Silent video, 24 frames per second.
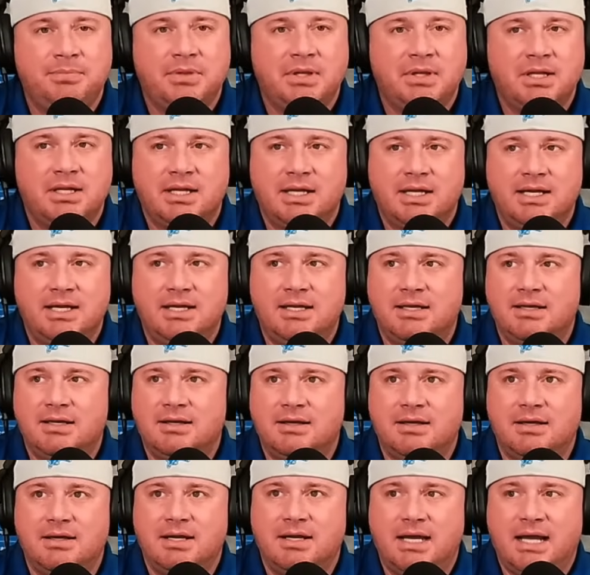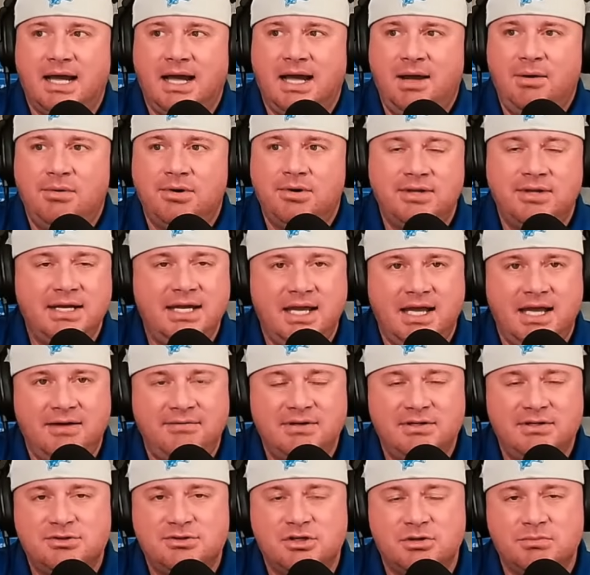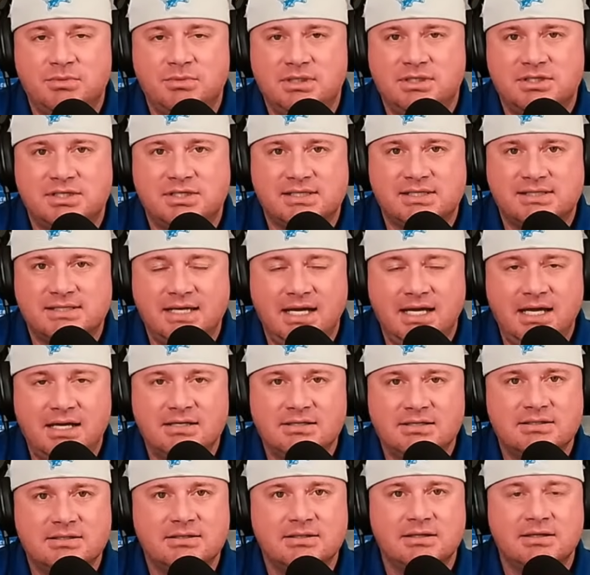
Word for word: Like, how are they having so much success?